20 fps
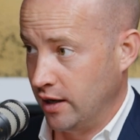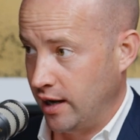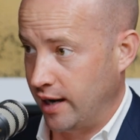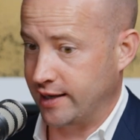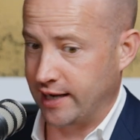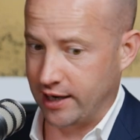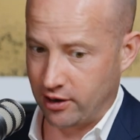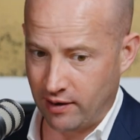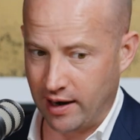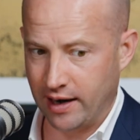
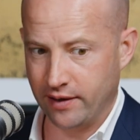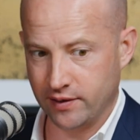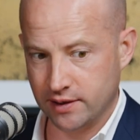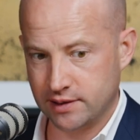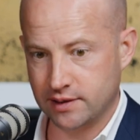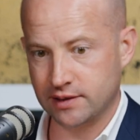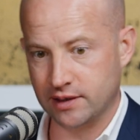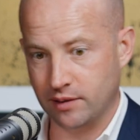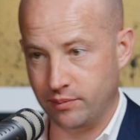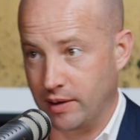okay, great,
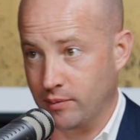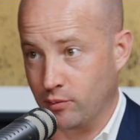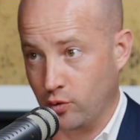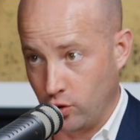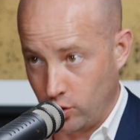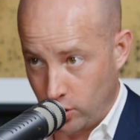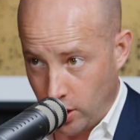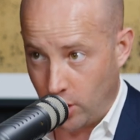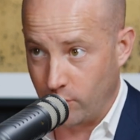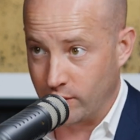this is a bit
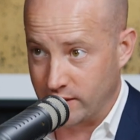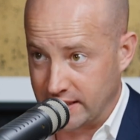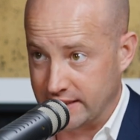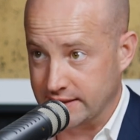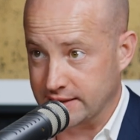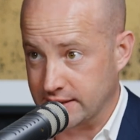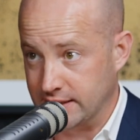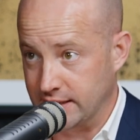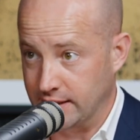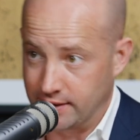more lower
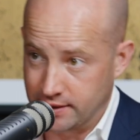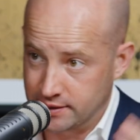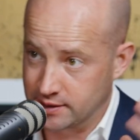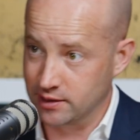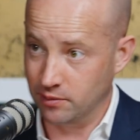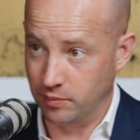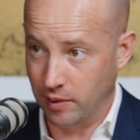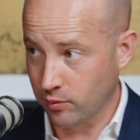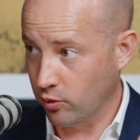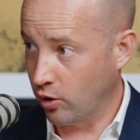density, this
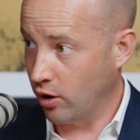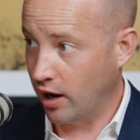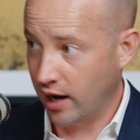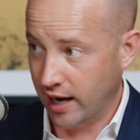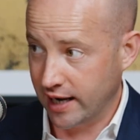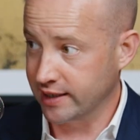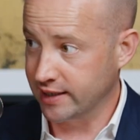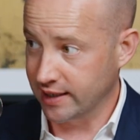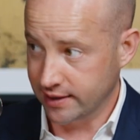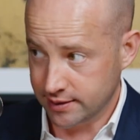is a bit more
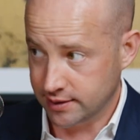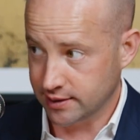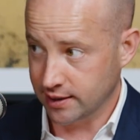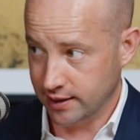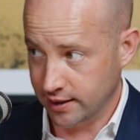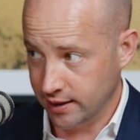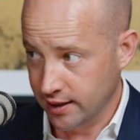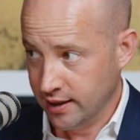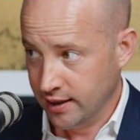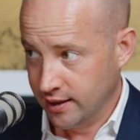higher
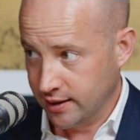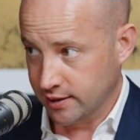density,